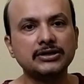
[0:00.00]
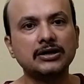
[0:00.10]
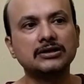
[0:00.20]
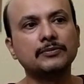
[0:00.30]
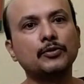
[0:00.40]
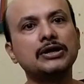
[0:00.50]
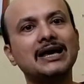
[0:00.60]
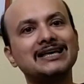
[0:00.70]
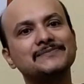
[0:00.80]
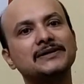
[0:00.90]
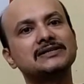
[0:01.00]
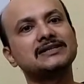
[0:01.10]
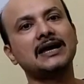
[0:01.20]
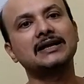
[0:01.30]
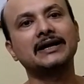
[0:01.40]
So, here the bullying
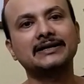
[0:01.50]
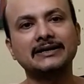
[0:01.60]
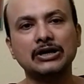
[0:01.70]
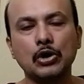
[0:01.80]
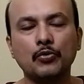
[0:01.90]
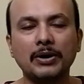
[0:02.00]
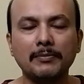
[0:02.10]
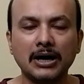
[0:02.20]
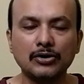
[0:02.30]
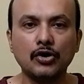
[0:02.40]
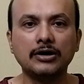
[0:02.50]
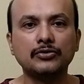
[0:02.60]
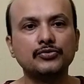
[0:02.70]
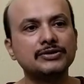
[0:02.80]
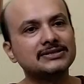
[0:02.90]
aspect is highlighted, where
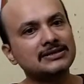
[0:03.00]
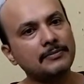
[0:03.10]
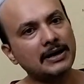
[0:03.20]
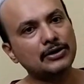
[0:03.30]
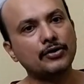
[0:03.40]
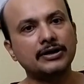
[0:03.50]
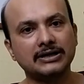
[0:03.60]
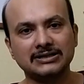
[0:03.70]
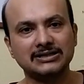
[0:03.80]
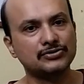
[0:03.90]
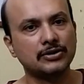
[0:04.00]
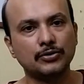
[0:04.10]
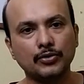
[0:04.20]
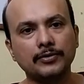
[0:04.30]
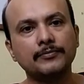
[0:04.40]
Margot, who is in the minority,
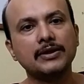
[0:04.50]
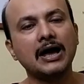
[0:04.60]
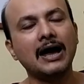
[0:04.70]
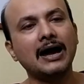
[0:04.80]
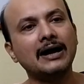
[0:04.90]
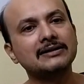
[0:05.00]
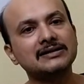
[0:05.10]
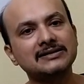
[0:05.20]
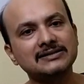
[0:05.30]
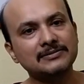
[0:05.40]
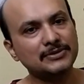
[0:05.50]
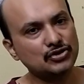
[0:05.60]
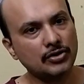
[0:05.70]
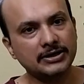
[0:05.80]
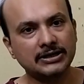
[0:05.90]
she is alone, and then
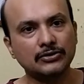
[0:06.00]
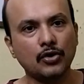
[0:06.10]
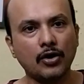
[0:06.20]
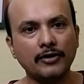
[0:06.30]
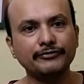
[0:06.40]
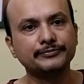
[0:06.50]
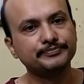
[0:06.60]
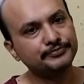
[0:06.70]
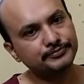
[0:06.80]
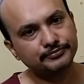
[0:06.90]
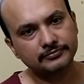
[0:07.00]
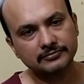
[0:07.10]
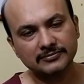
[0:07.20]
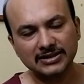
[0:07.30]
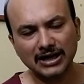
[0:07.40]
there is a majority of